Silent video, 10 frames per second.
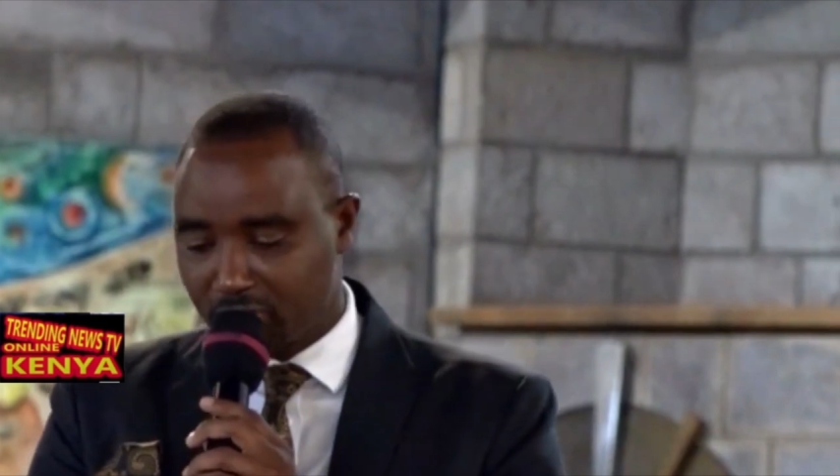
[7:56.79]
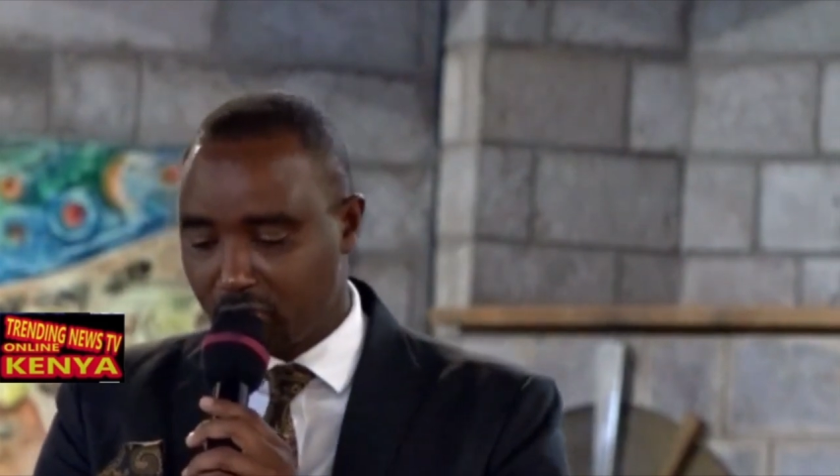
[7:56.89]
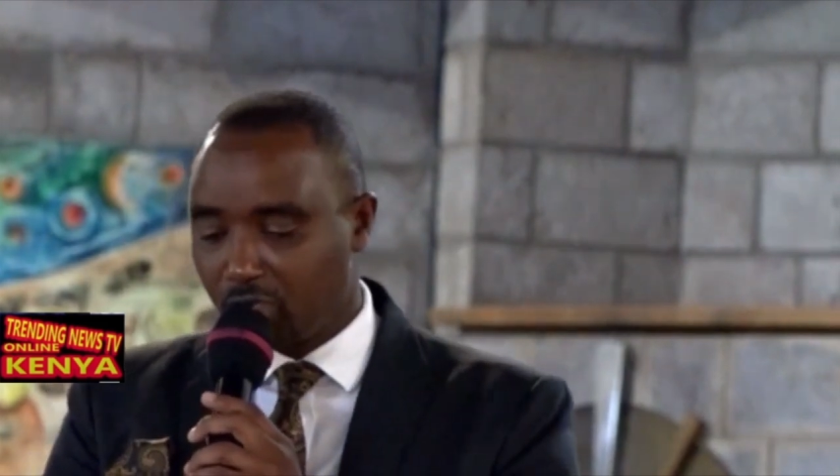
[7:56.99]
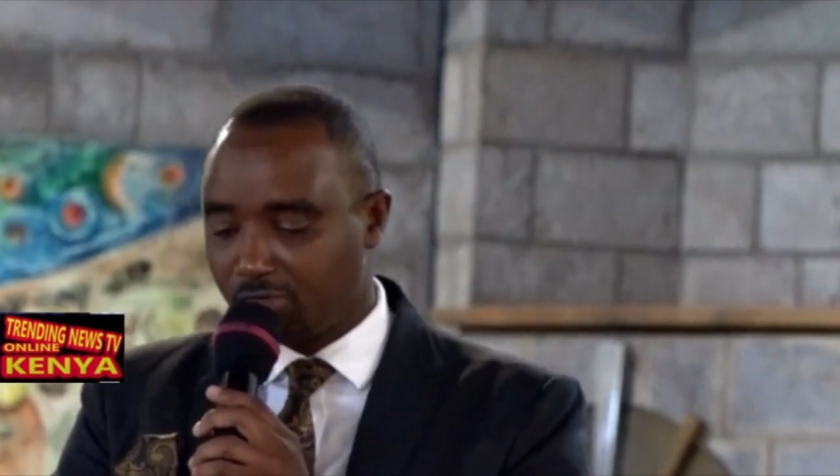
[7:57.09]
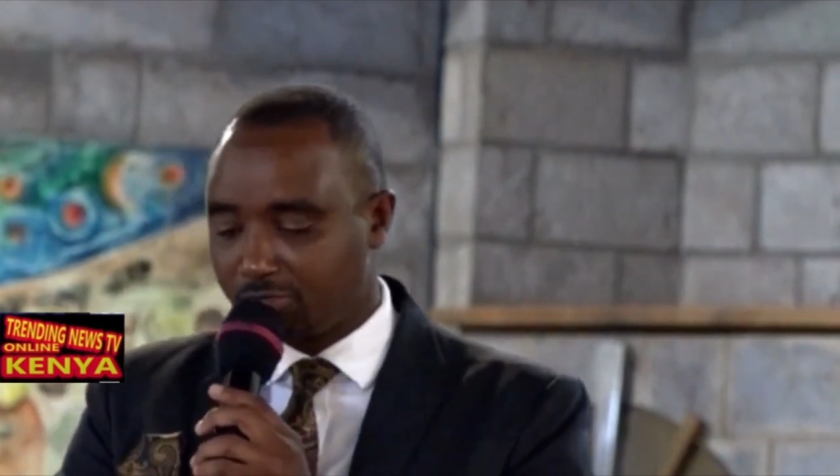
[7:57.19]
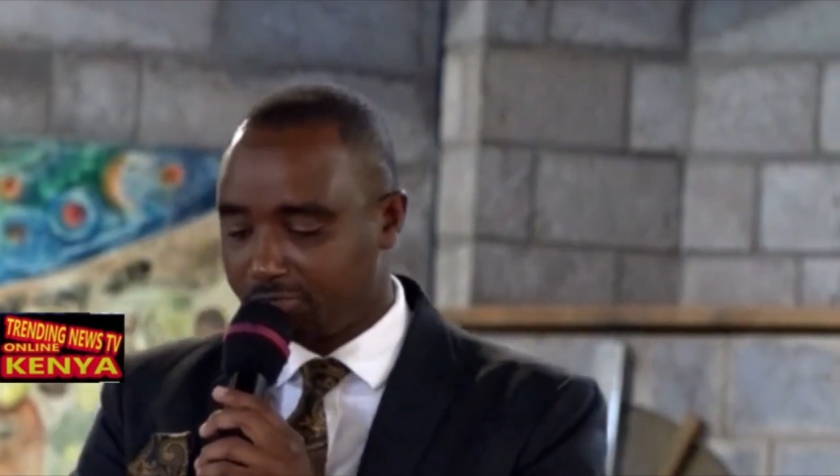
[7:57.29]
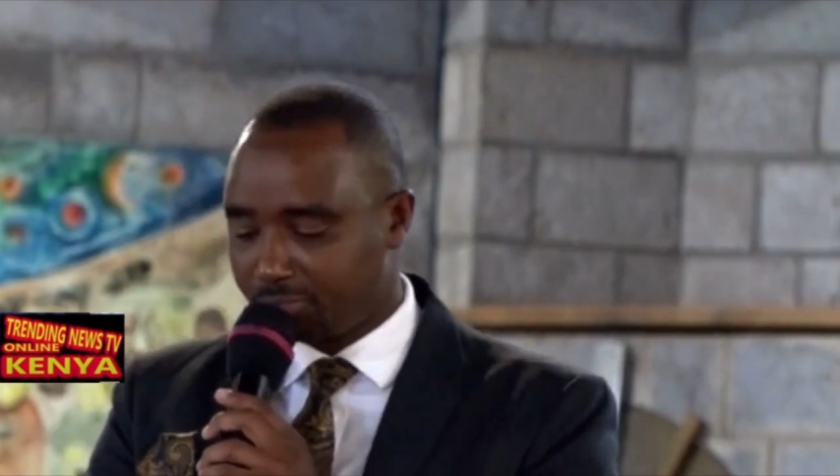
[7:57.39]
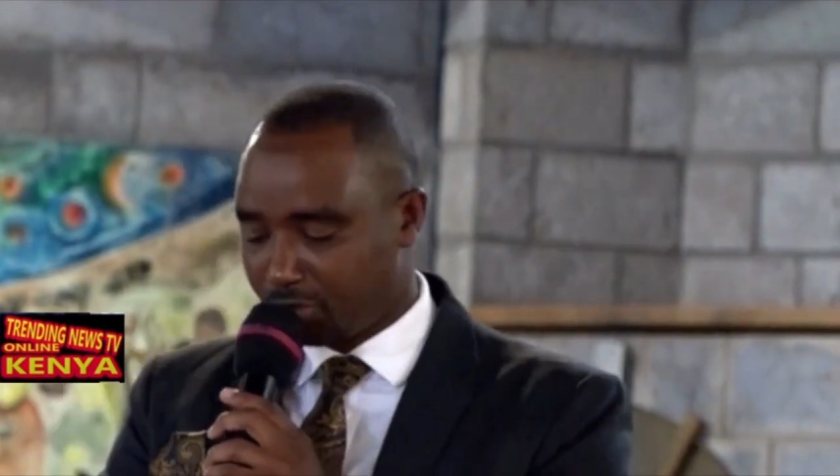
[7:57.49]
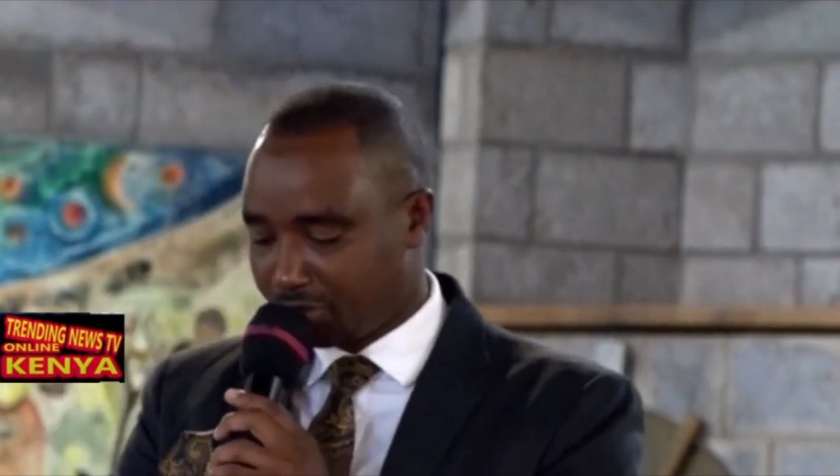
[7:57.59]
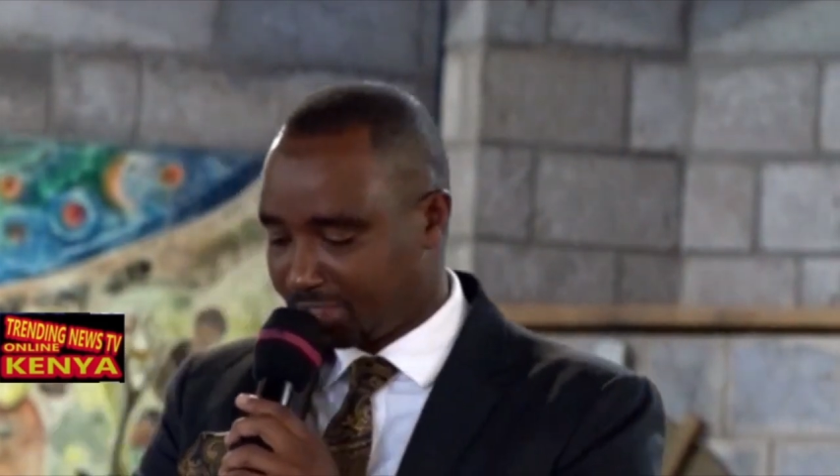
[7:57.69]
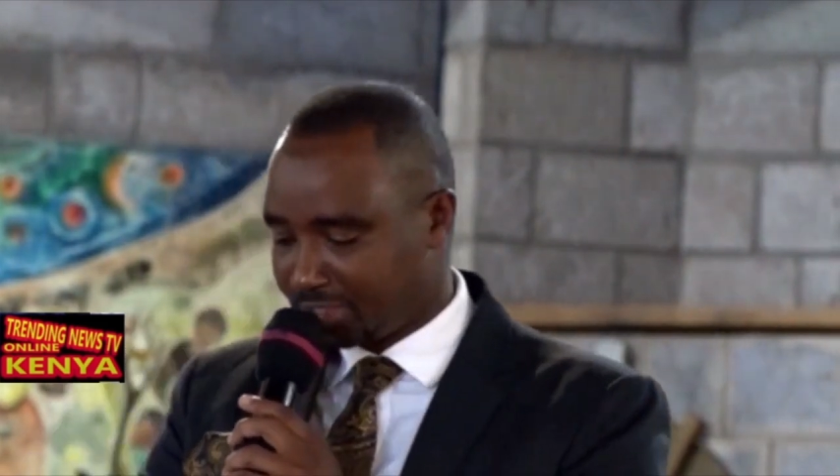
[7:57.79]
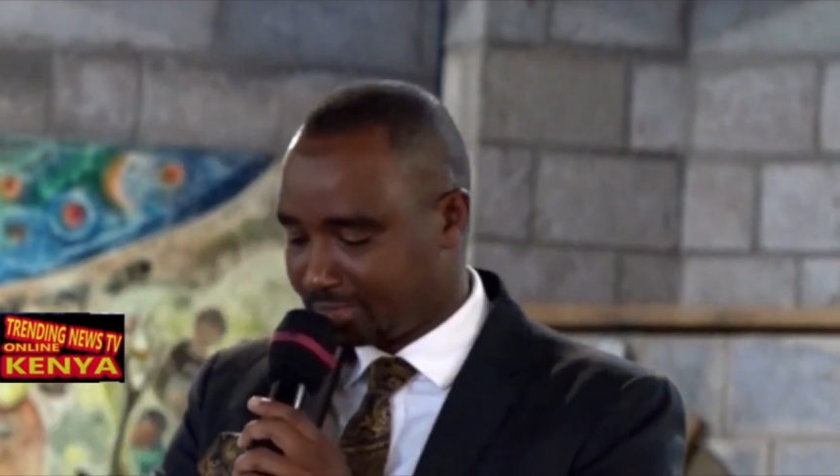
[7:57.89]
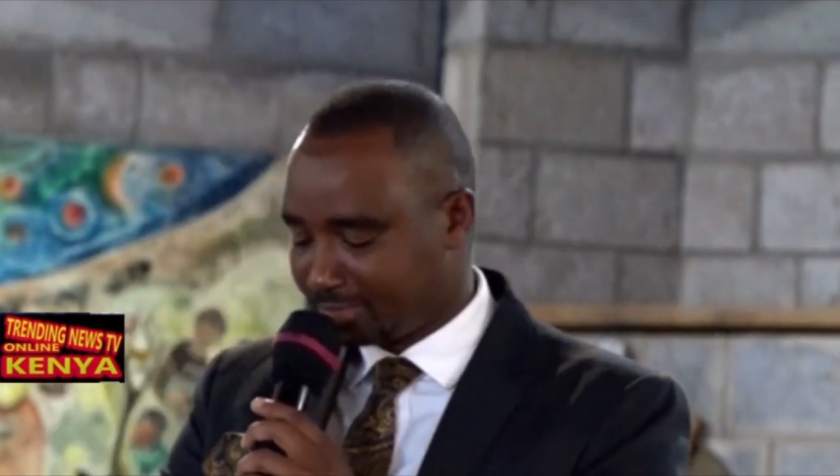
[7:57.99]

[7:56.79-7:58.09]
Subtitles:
golf progress.